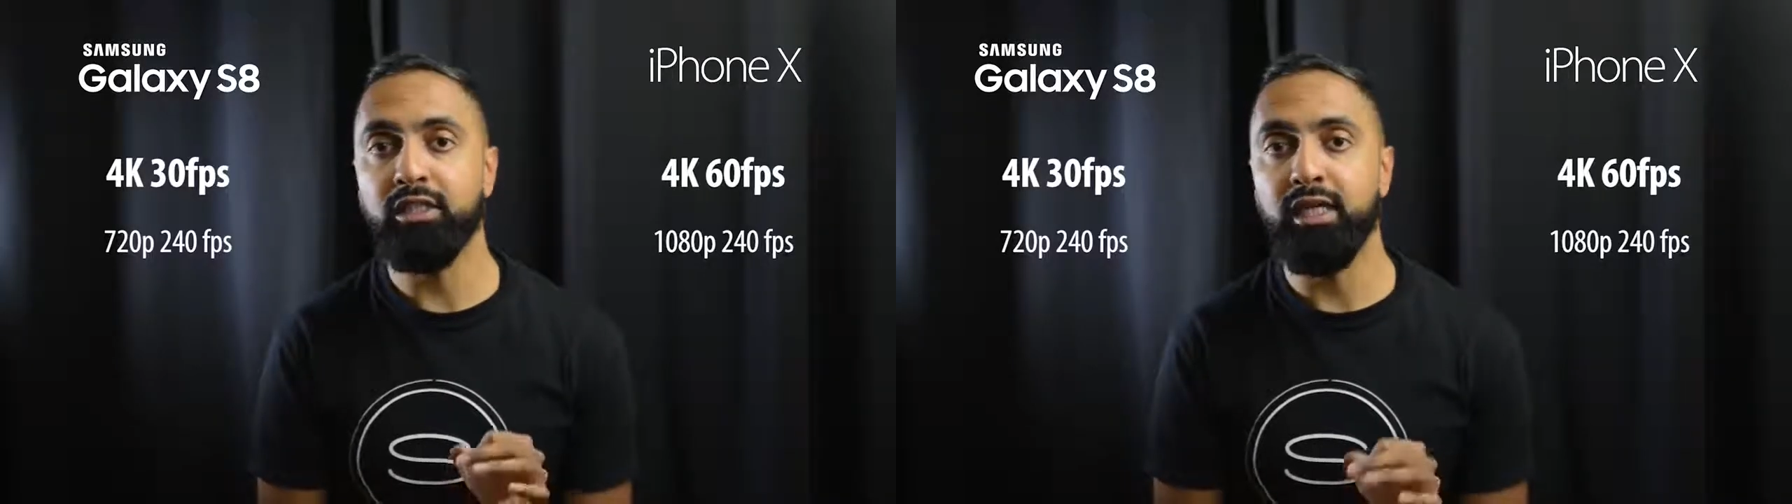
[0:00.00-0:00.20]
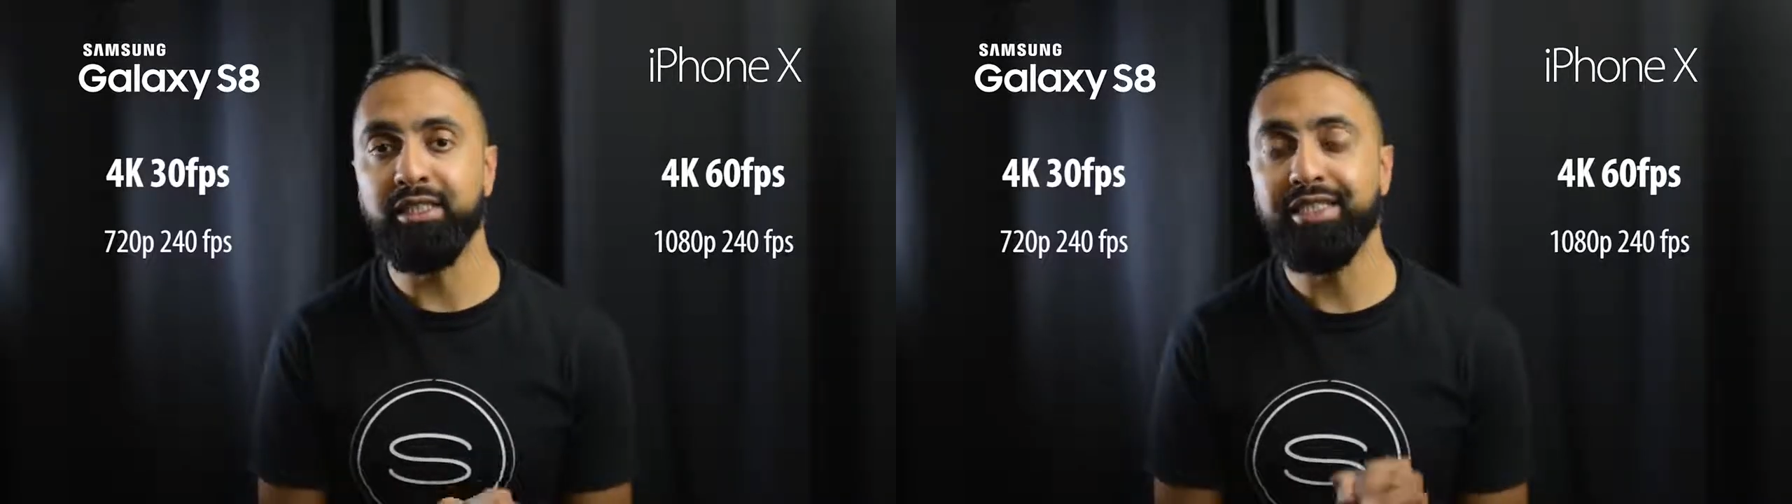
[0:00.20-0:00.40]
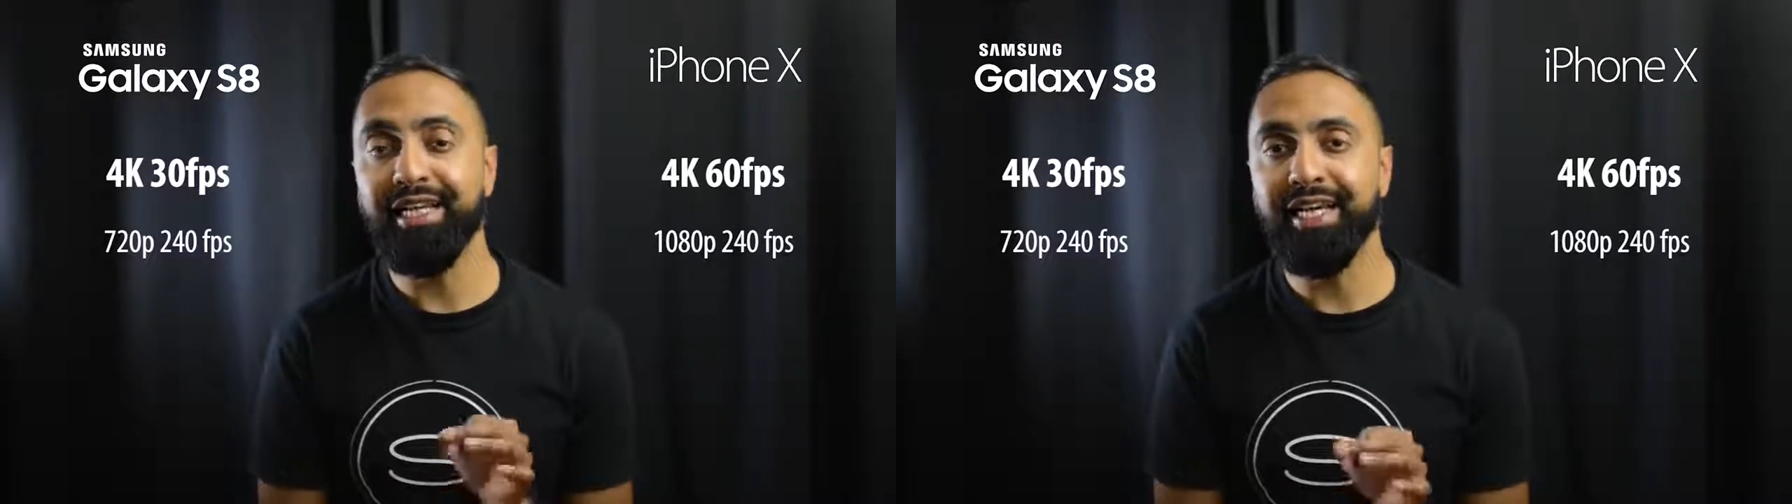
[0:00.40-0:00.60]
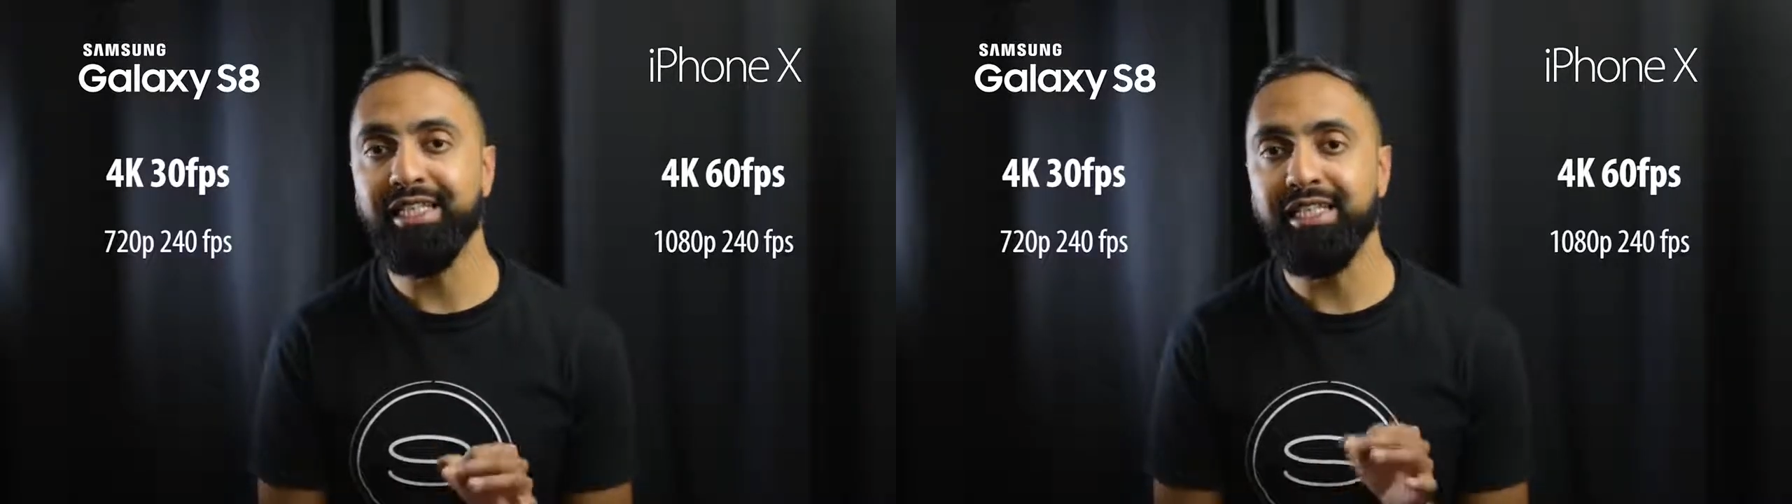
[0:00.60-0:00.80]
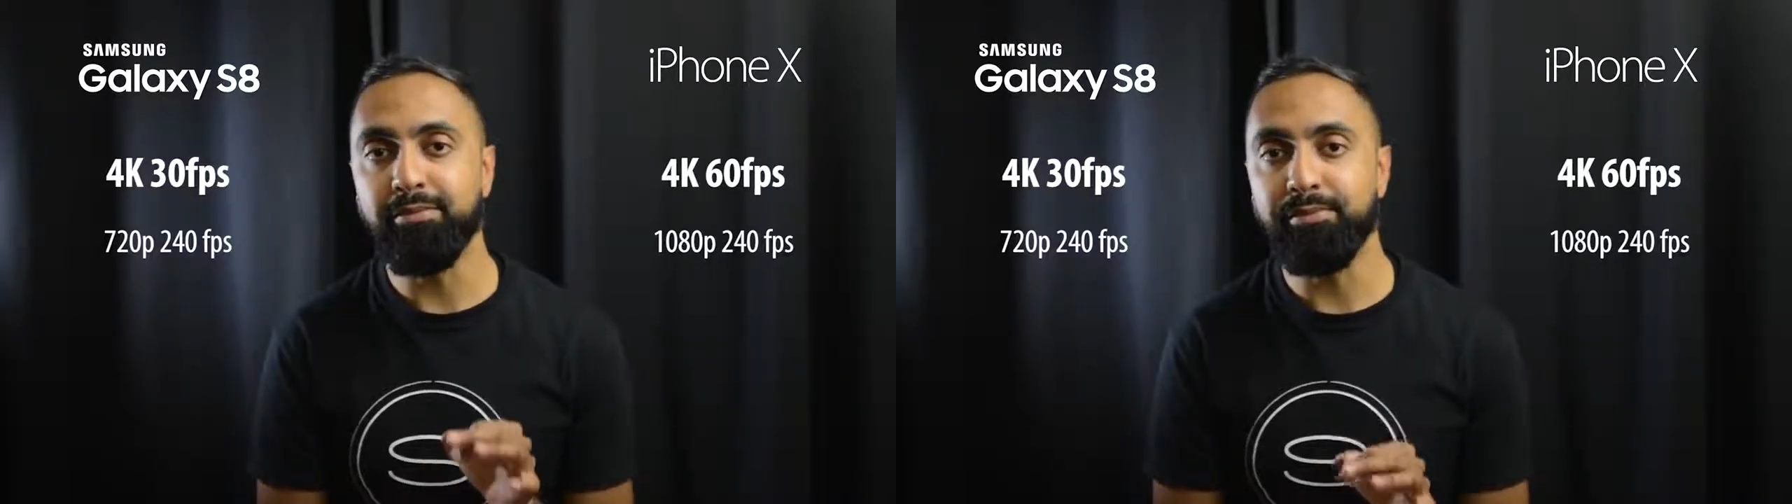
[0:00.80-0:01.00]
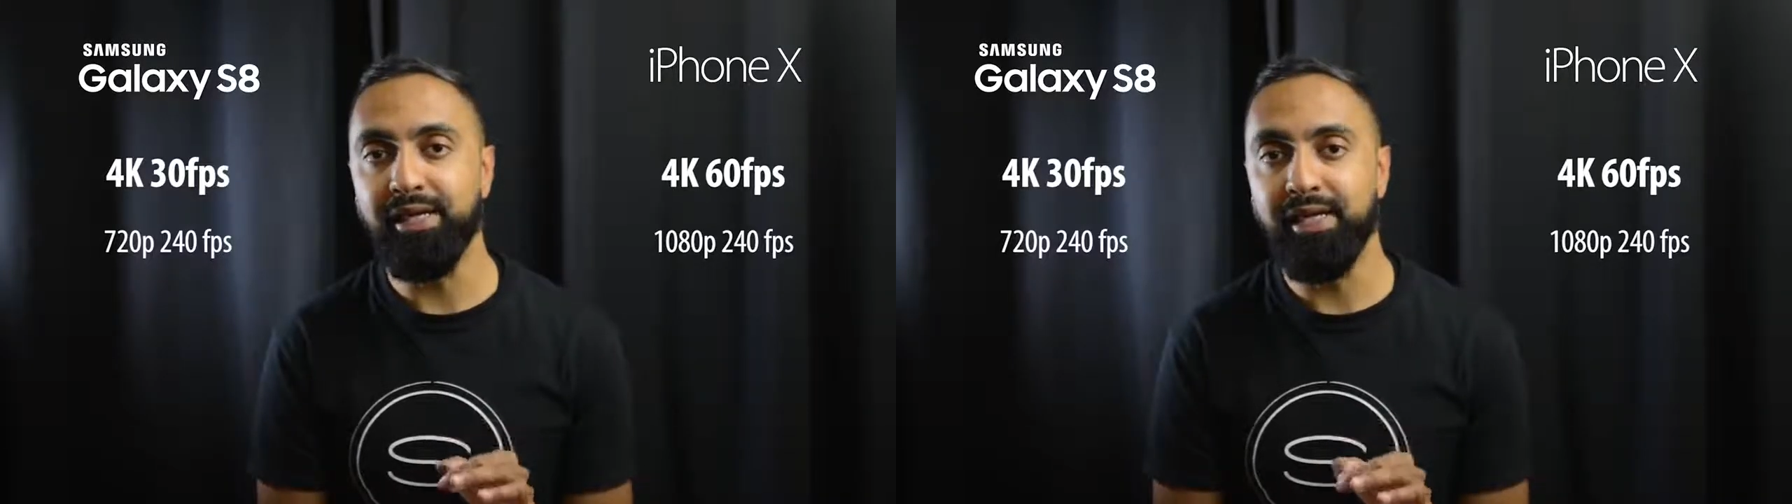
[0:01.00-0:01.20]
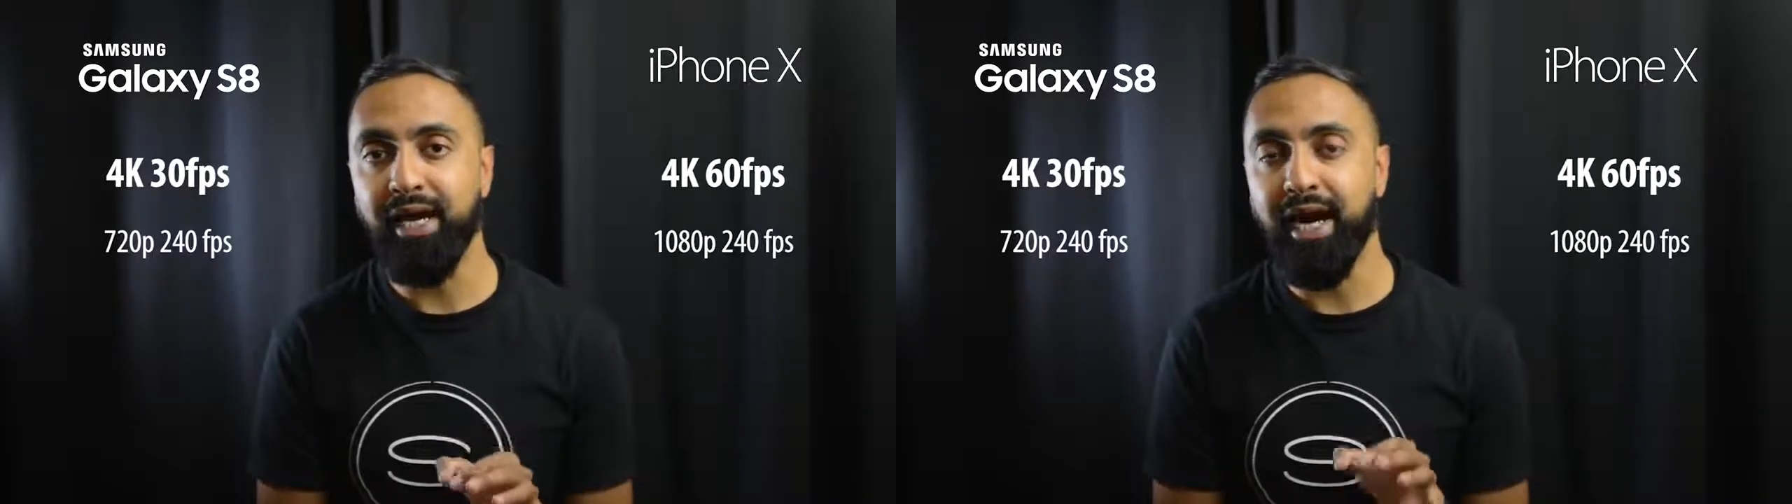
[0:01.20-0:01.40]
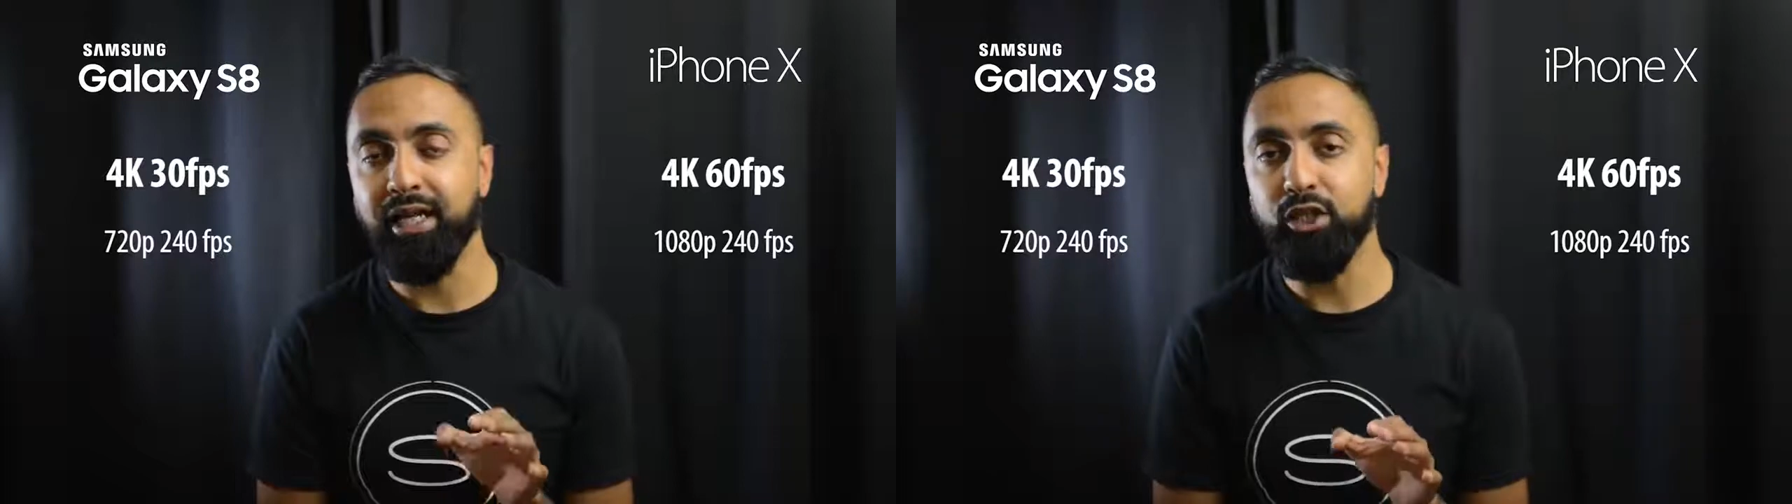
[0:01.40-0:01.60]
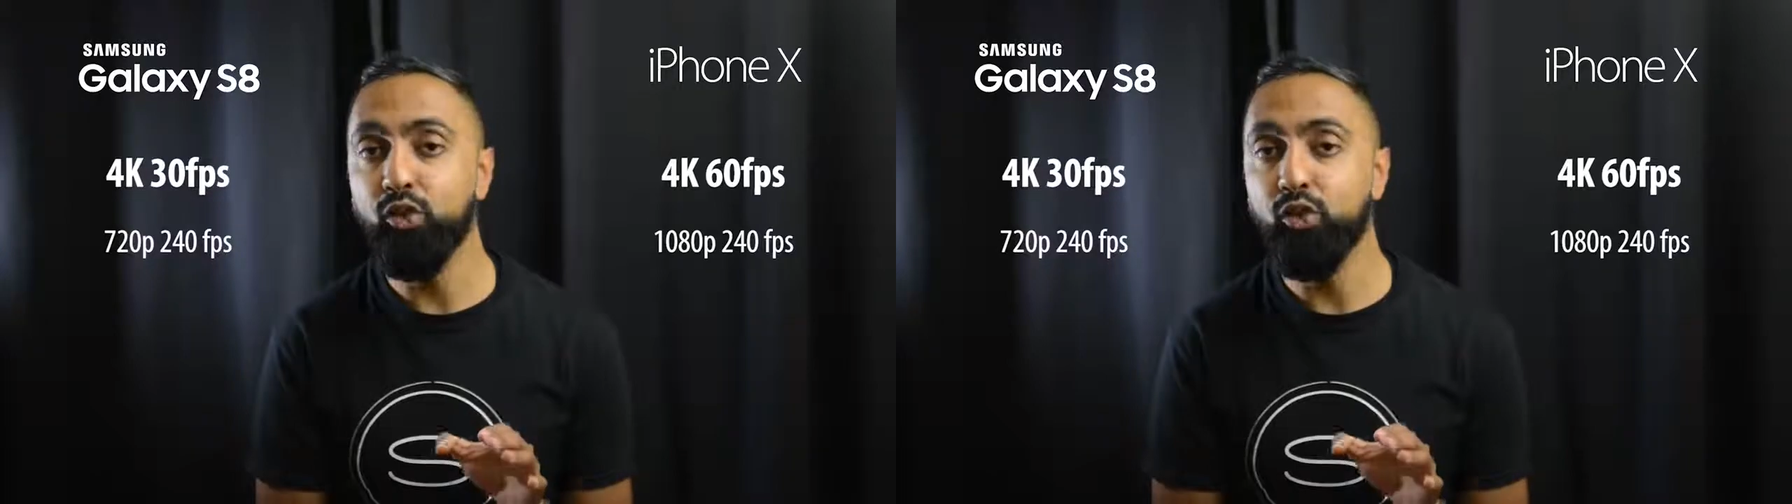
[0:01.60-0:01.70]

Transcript: 1080p at